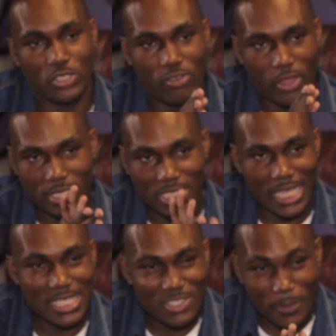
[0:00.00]
Would you rather
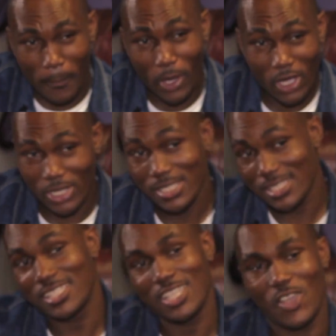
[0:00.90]
change the
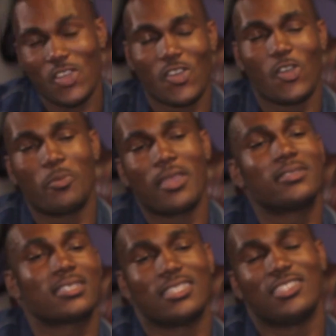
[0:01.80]
past or be able
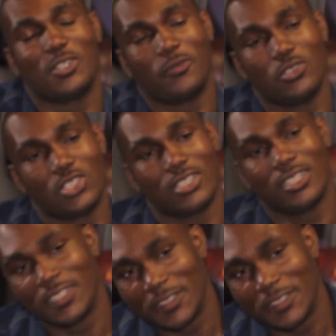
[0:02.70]
to see into the future?